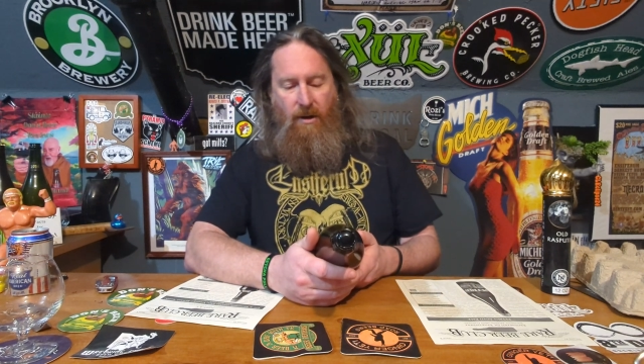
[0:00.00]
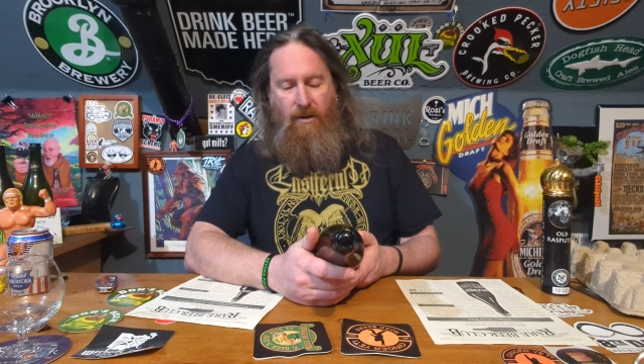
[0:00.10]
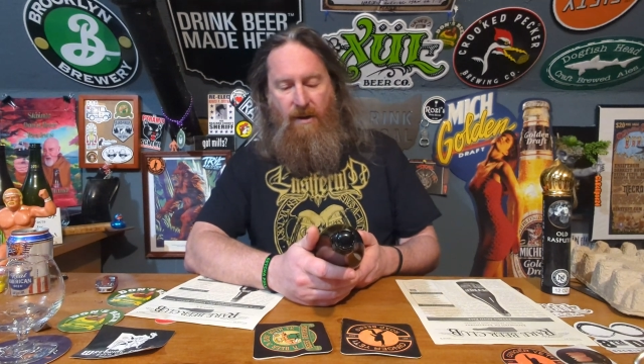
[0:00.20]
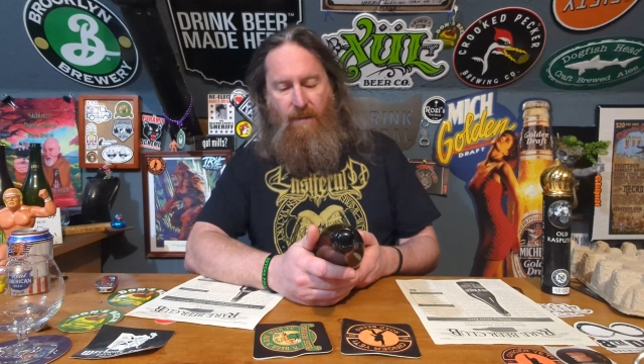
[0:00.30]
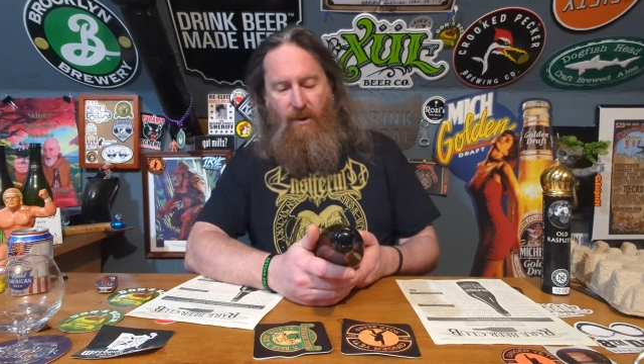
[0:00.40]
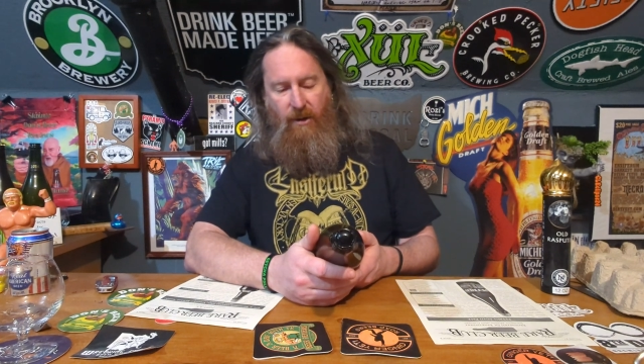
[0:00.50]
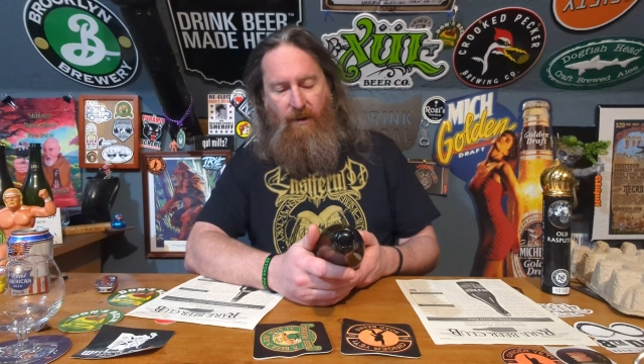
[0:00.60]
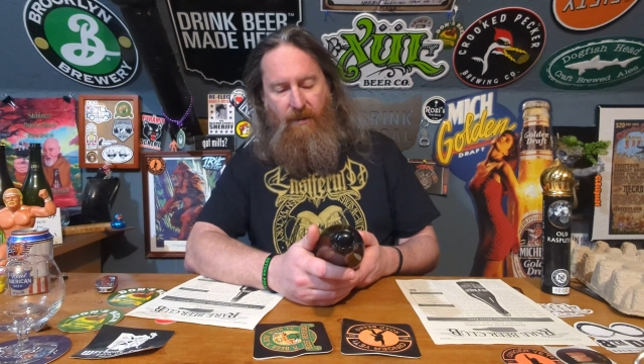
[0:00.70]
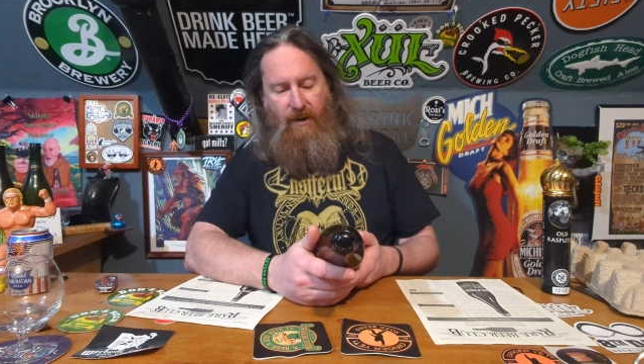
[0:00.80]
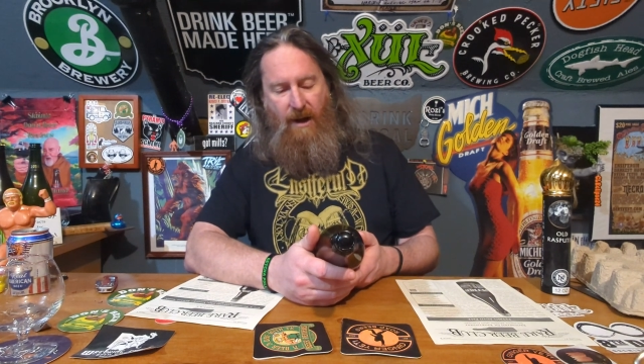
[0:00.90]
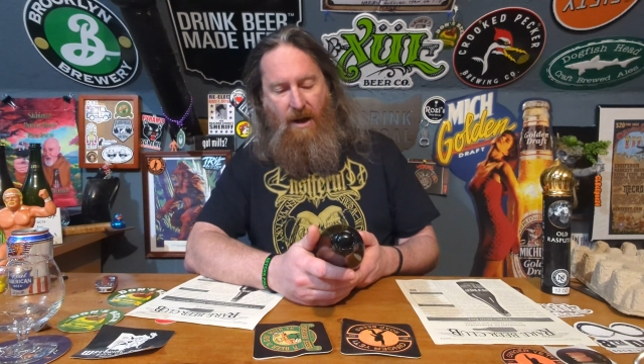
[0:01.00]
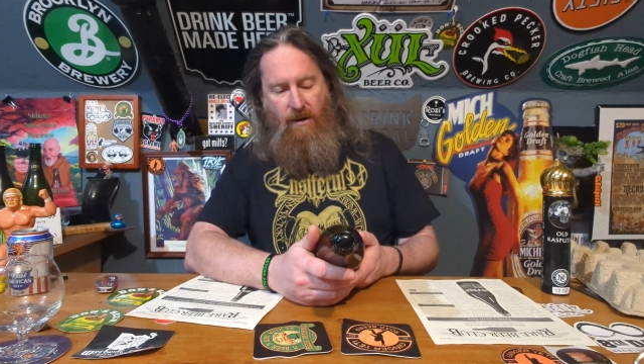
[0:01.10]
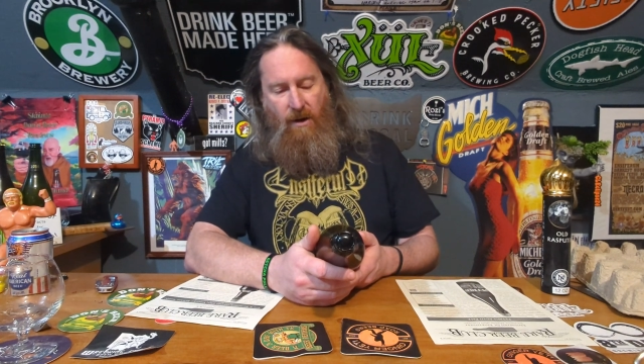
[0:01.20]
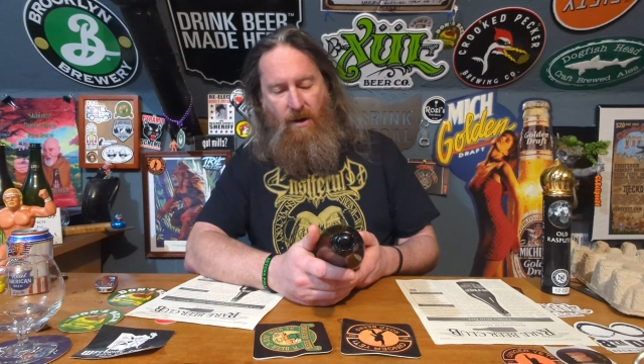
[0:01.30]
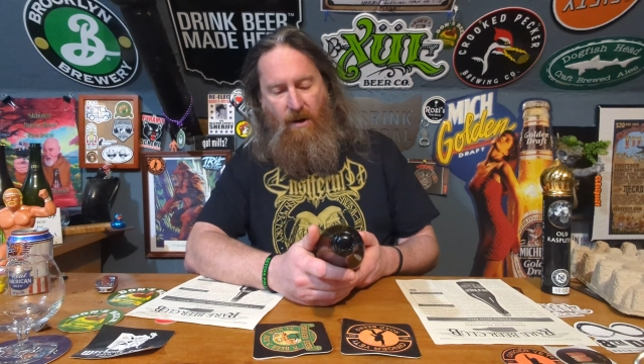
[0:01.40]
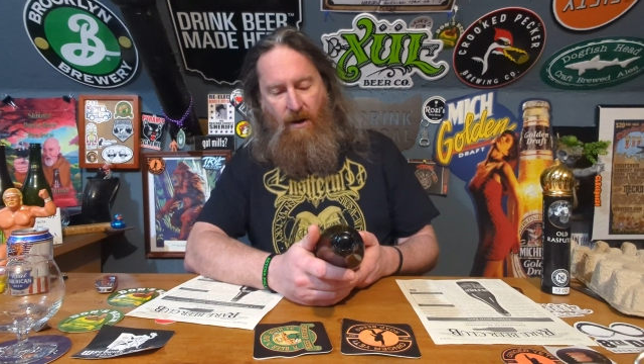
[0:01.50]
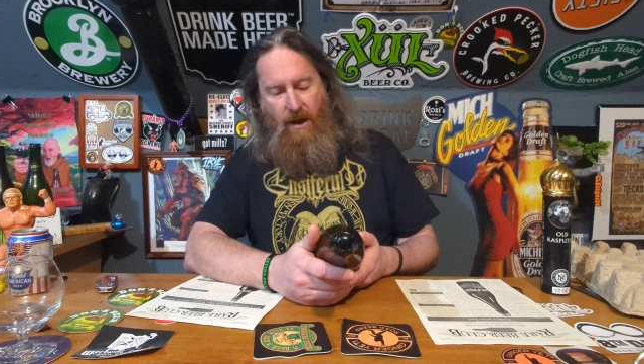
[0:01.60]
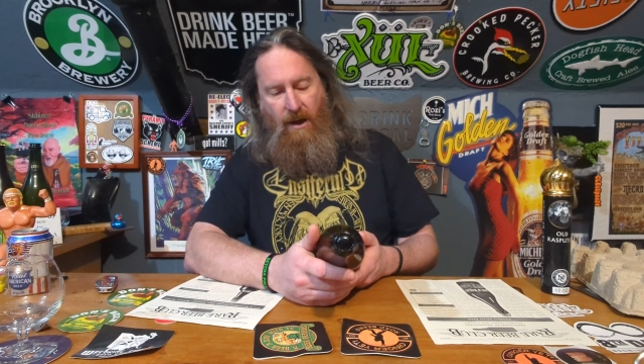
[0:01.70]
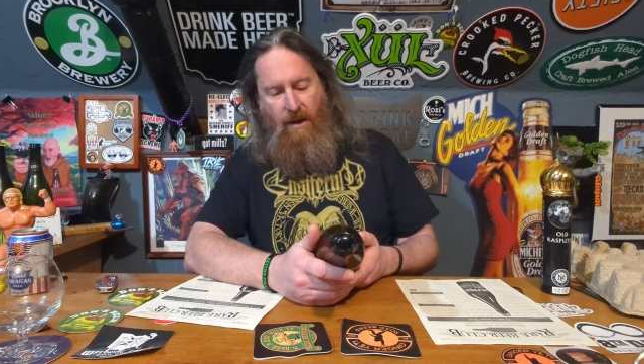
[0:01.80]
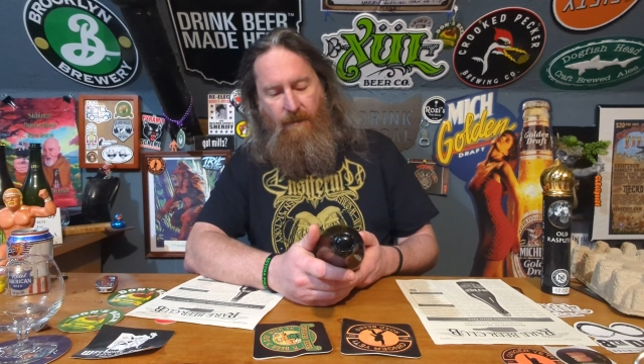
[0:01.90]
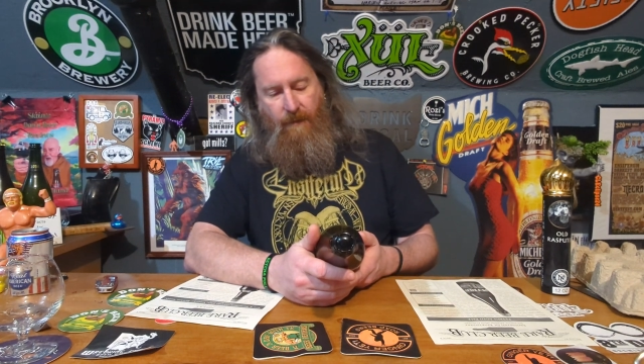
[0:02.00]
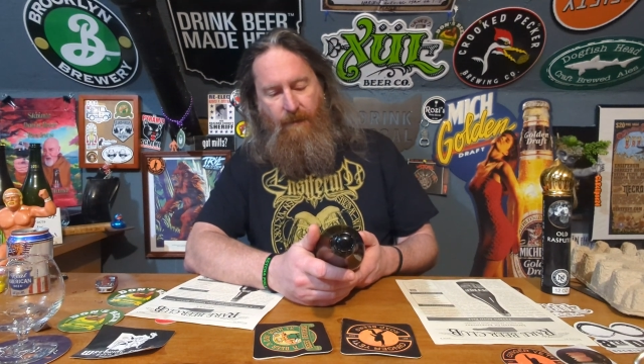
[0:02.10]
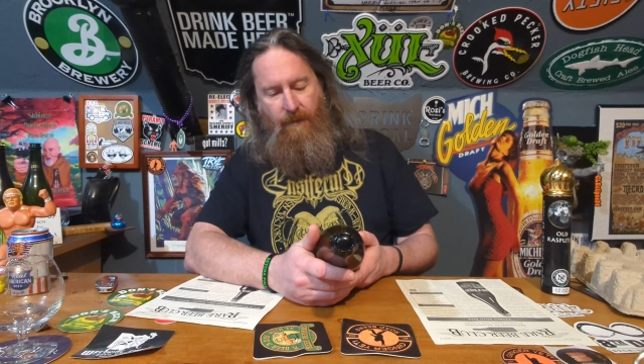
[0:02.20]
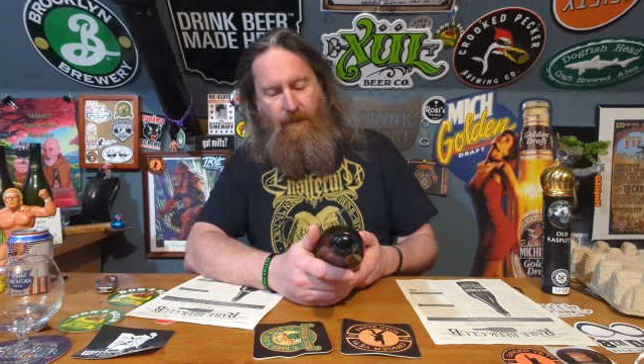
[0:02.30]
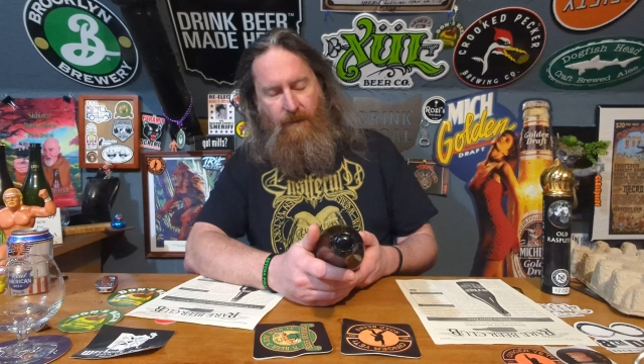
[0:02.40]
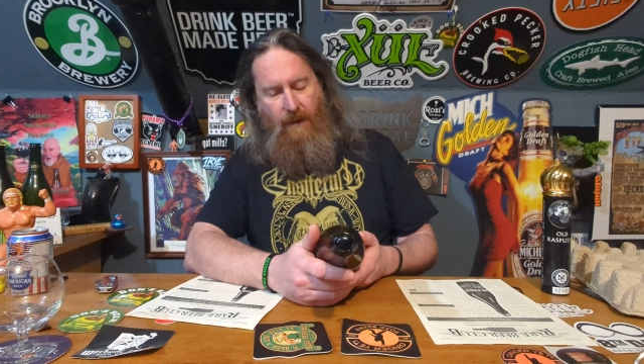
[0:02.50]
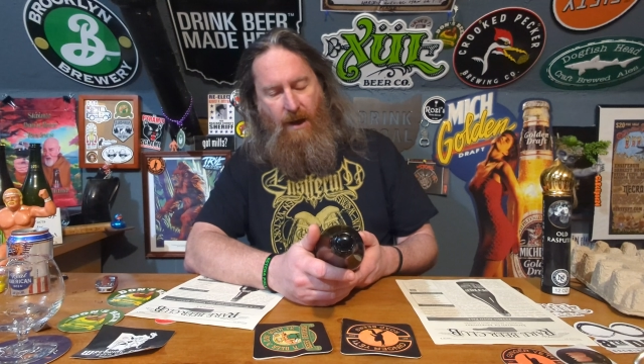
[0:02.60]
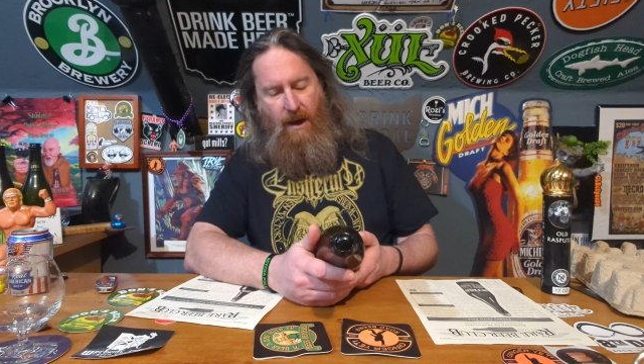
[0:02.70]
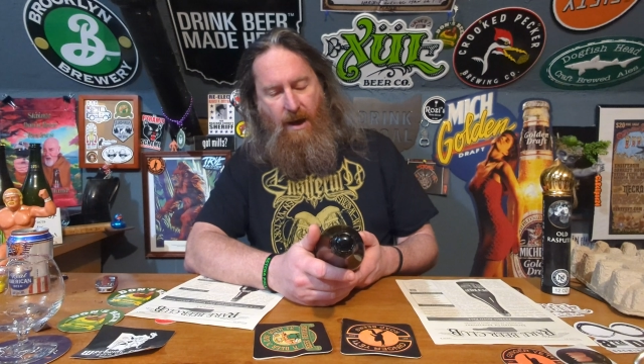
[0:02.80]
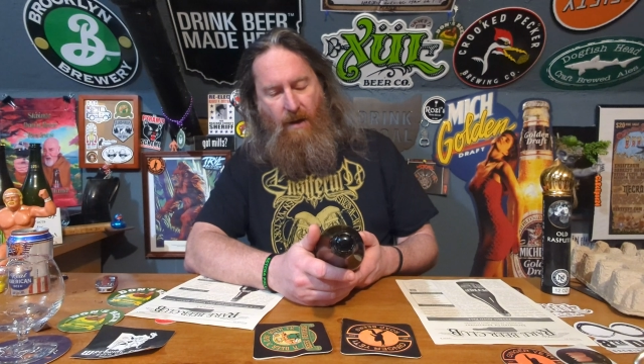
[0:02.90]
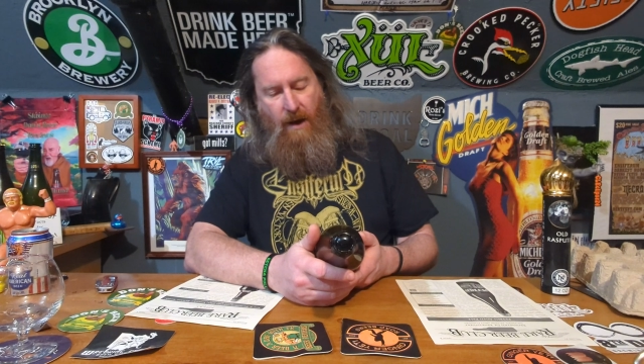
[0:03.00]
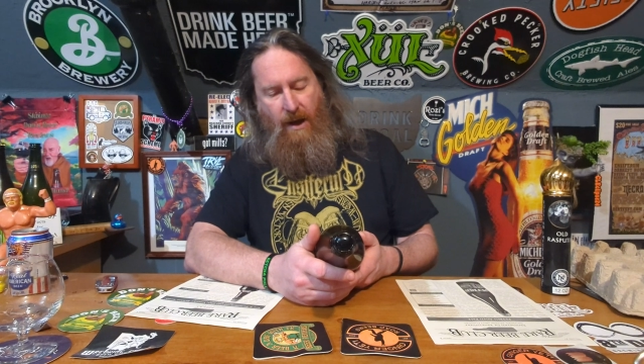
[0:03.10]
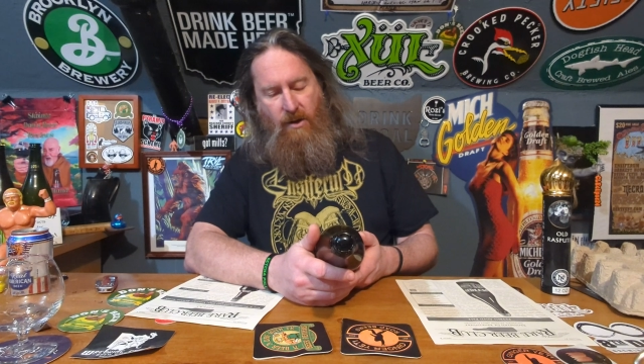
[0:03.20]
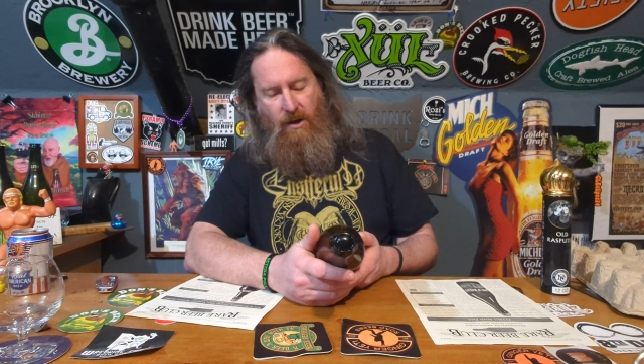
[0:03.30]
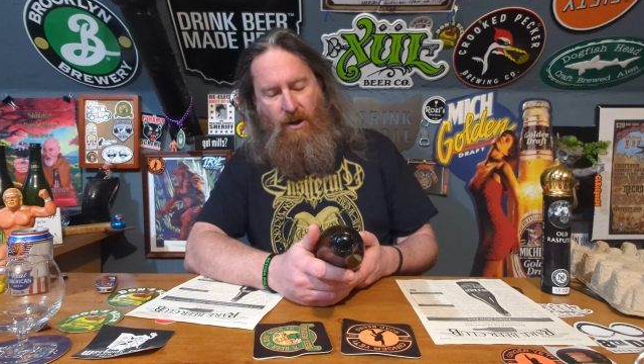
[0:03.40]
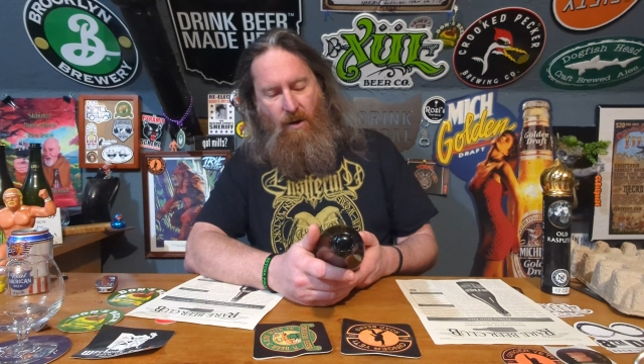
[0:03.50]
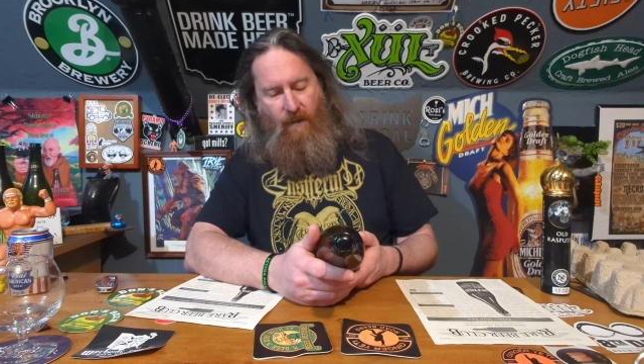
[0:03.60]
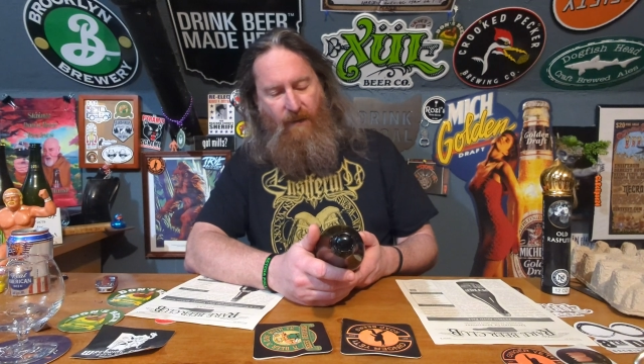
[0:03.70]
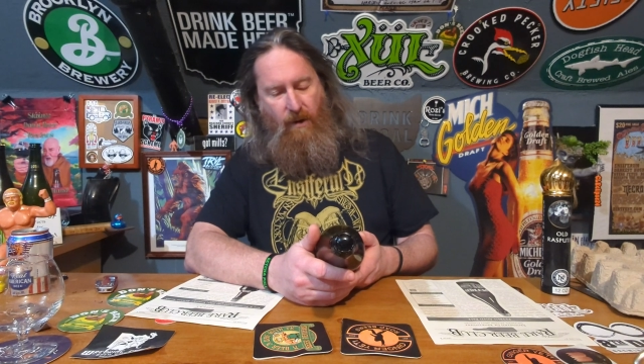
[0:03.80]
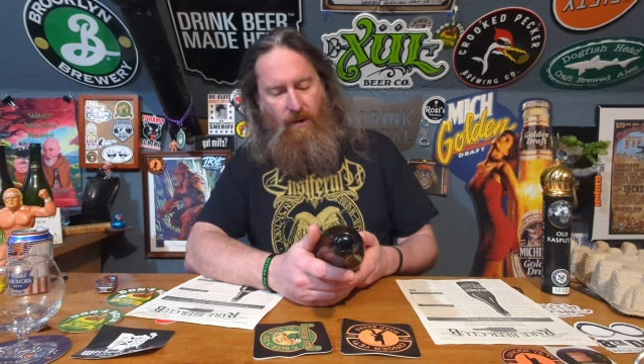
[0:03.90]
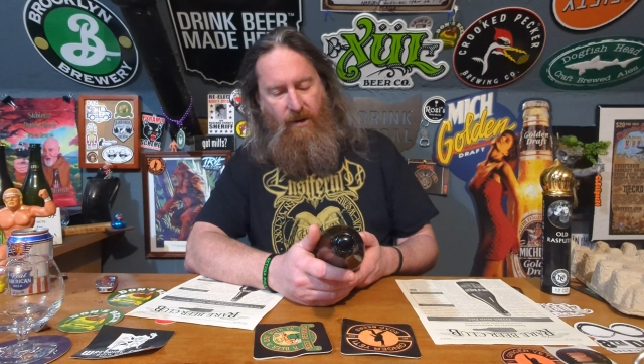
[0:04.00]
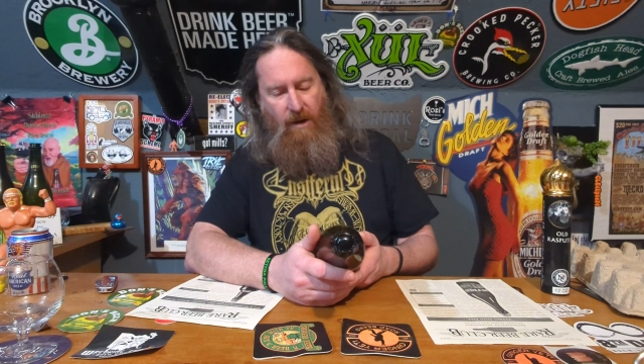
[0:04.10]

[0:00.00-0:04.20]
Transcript: 7.3% alcohol. Ale aged in oak foeders,